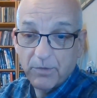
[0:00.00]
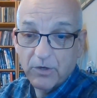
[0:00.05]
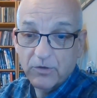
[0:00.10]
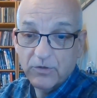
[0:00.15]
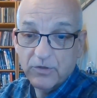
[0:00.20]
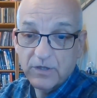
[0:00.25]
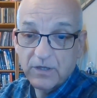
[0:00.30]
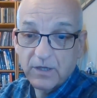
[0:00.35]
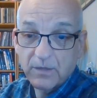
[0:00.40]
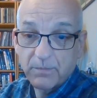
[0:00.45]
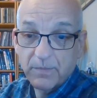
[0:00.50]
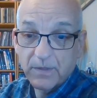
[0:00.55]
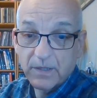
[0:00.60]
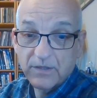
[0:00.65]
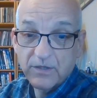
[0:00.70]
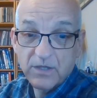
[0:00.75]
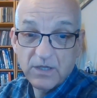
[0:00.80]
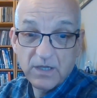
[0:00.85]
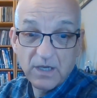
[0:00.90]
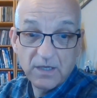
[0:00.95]
boxed up
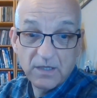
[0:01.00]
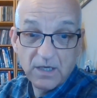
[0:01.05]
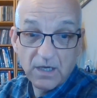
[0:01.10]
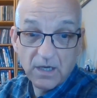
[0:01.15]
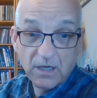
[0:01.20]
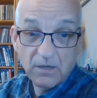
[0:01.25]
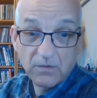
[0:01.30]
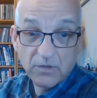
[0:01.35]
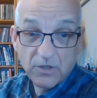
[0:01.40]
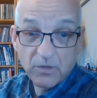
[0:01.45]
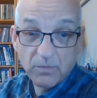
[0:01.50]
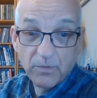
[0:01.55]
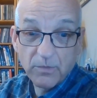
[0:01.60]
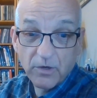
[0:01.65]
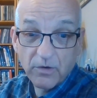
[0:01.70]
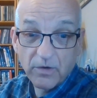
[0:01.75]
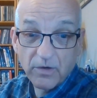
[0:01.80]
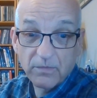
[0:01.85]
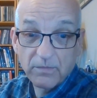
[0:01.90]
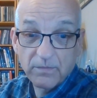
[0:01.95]
and sent out
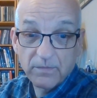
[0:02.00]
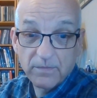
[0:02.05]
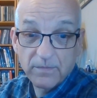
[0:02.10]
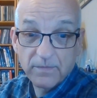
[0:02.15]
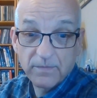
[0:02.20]
tomorrow.